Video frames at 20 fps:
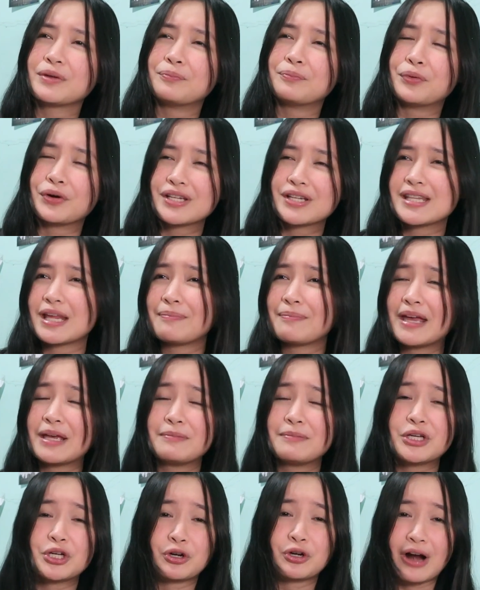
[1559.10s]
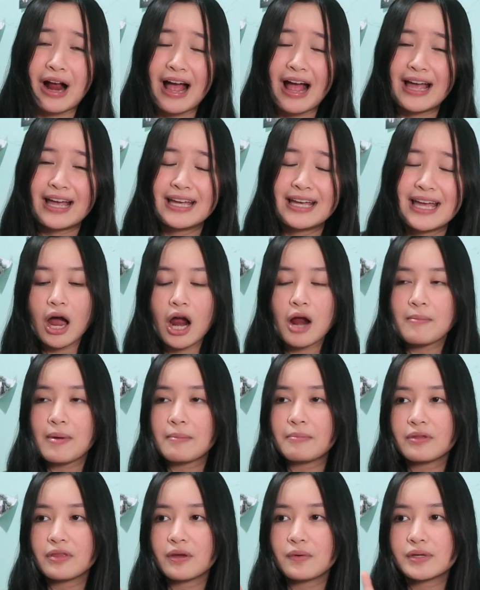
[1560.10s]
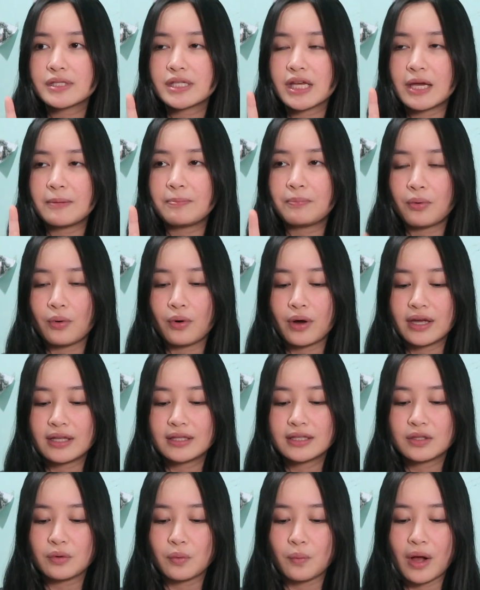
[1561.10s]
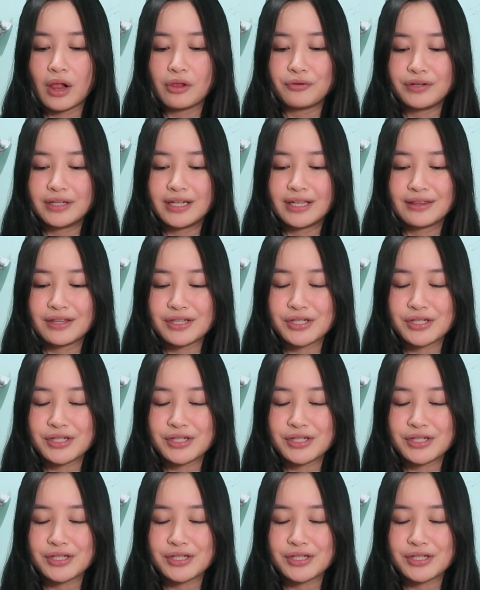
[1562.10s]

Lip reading: books that make me cry. I remember there was a point while reading